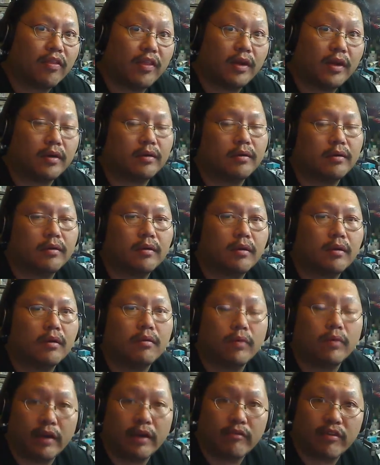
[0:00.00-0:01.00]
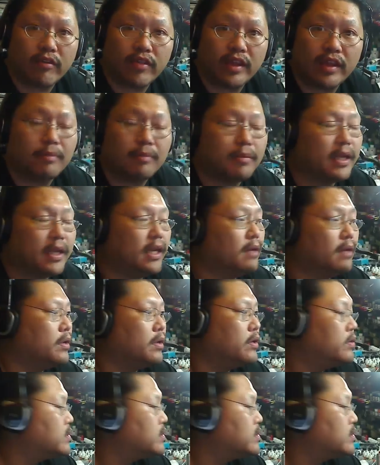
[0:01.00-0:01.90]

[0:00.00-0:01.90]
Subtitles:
thinner, or whatever thinner medium